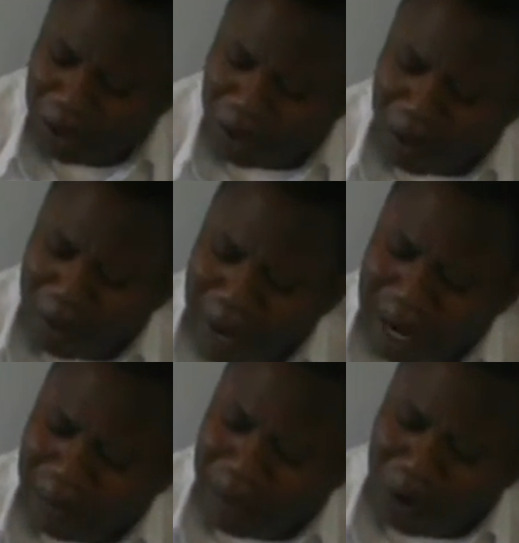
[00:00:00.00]
You don't
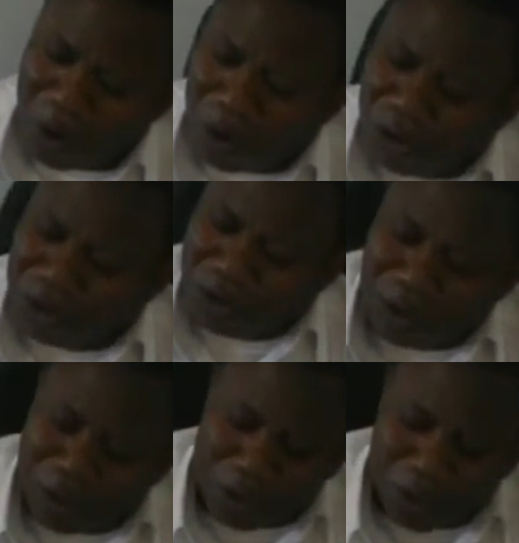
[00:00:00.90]
marry because
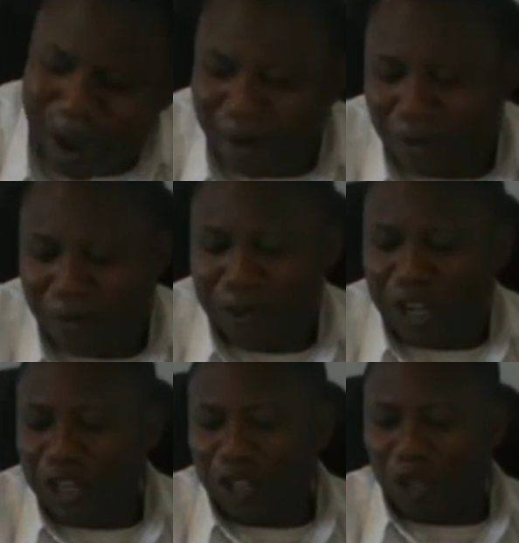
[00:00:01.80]
you are of
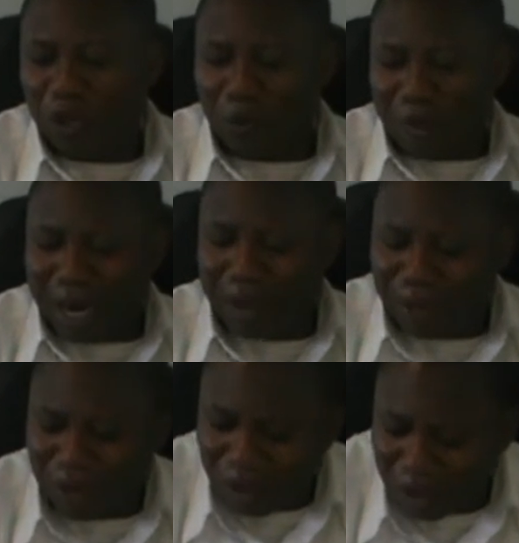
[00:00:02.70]
age. You marry
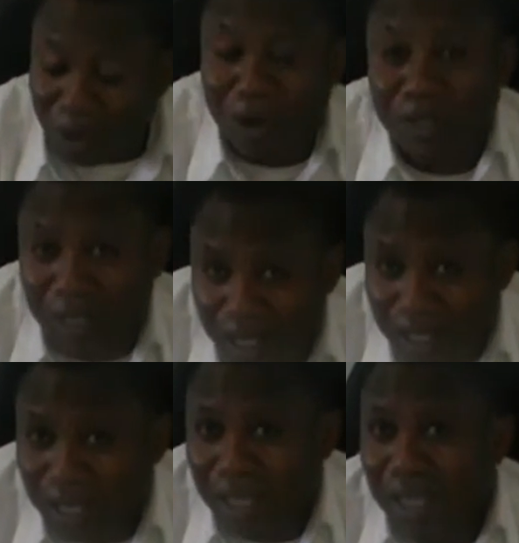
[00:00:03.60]
because God
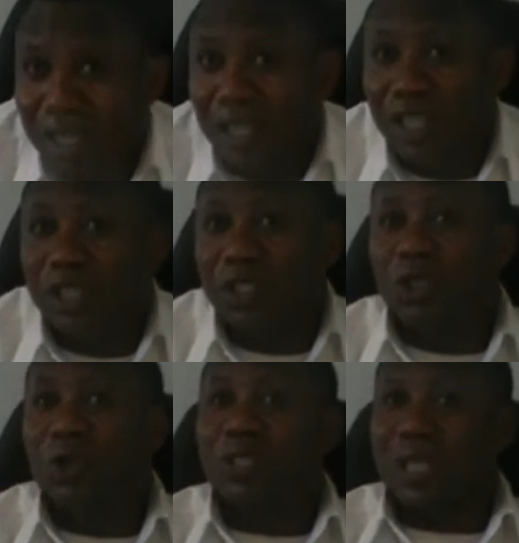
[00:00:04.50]
says it's
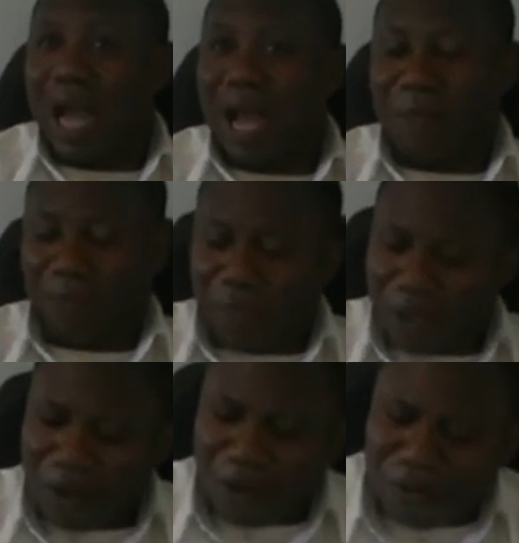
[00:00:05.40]
due time
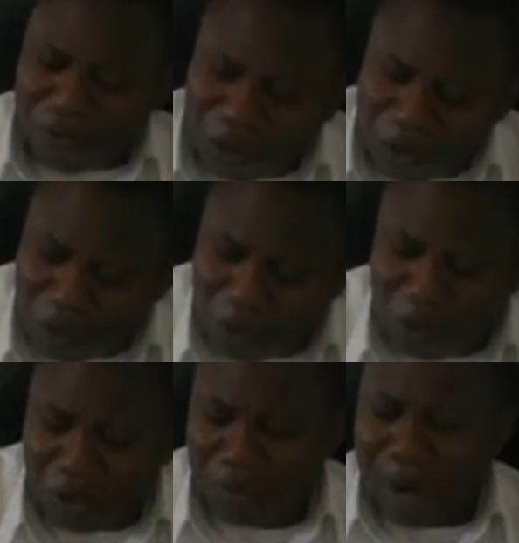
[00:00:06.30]
for
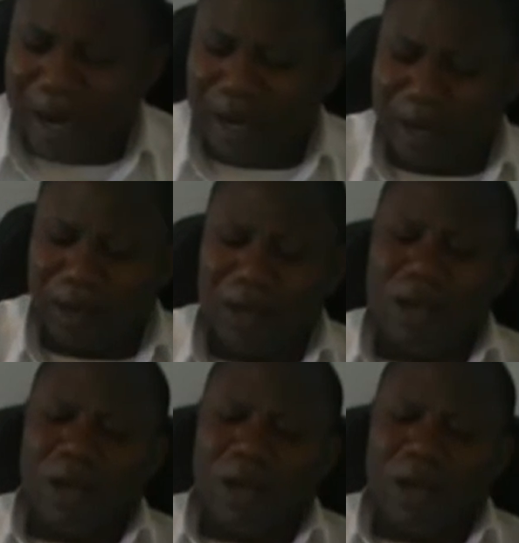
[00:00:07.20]
you to marry.